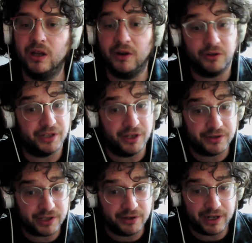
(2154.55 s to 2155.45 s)
or you know
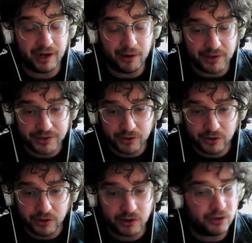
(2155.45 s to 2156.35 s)
slow down how I
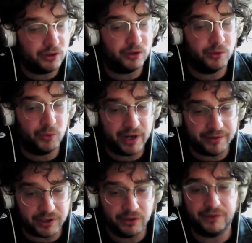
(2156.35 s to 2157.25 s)
talk or whatever,
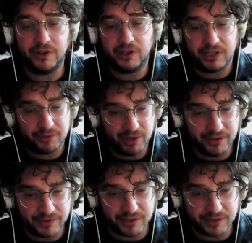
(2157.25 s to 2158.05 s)
or if I could explain things.